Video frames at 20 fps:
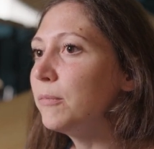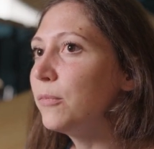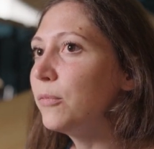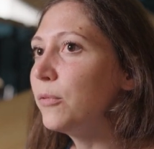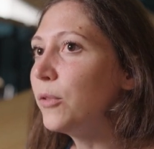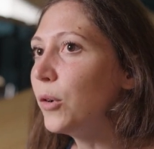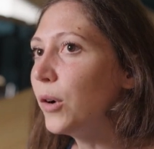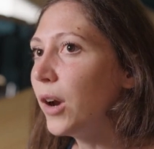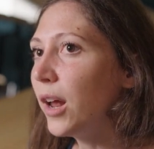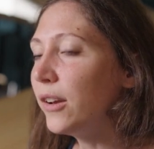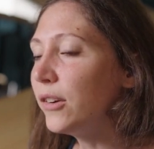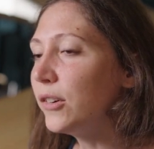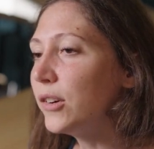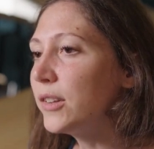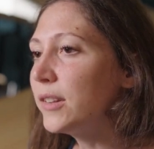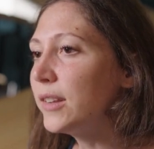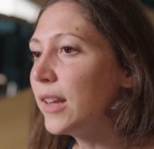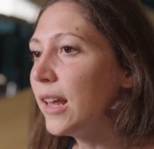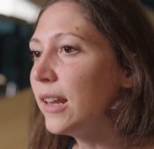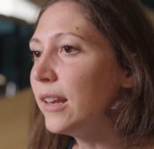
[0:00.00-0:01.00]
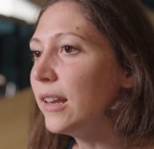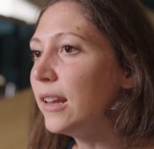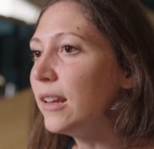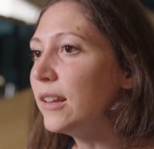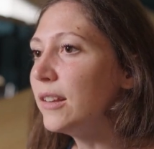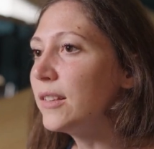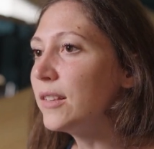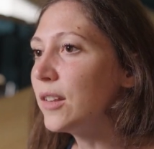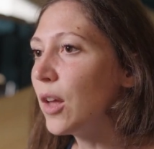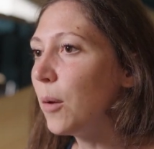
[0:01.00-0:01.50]
for
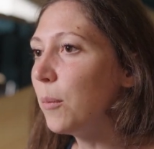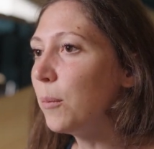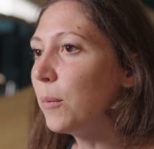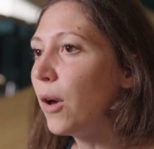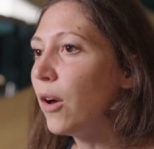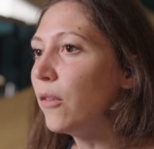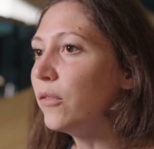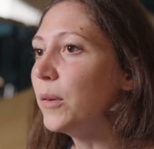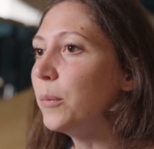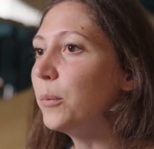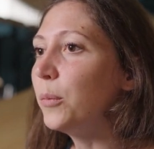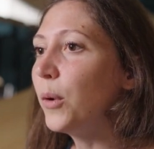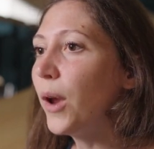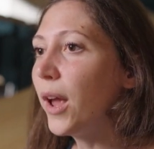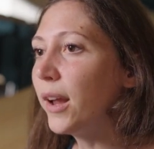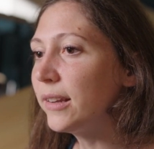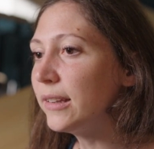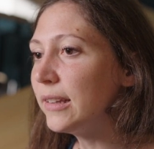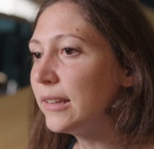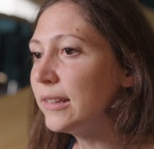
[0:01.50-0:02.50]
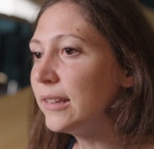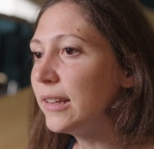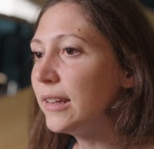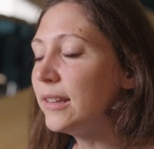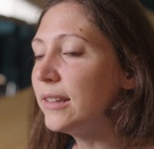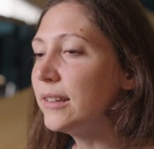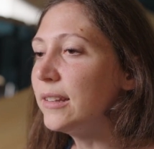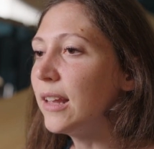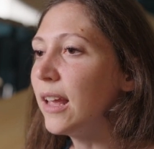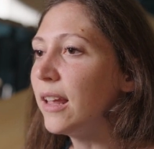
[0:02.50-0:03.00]
understanding some of the
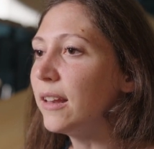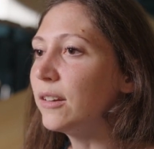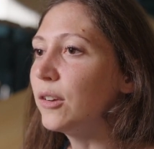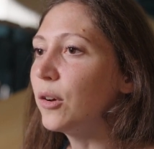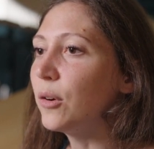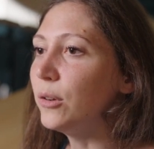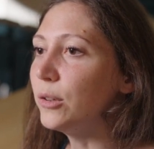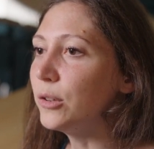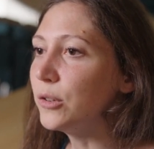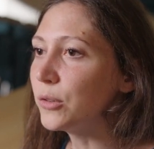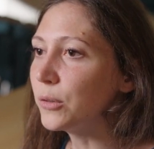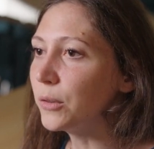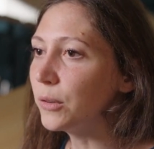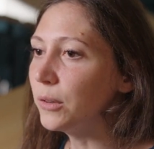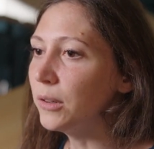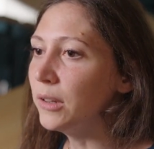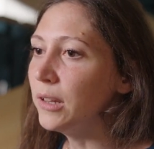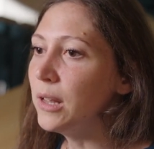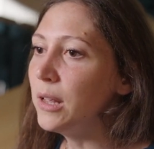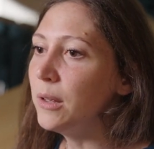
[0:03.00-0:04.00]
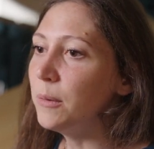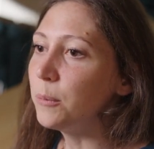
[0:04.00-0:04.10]
practices and cultural